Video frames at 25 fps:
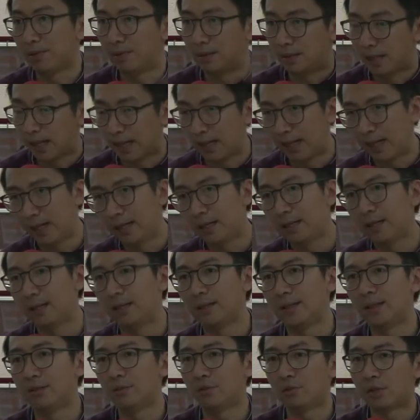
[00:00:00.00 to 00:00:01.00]
die, and
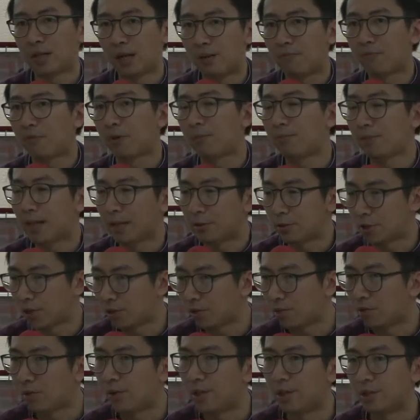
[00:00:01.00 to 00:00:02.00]
then you come from that
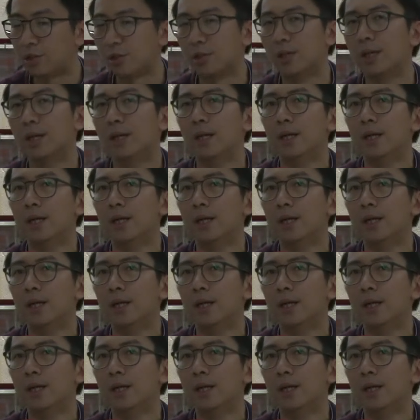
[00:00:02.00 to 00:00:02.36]
generation.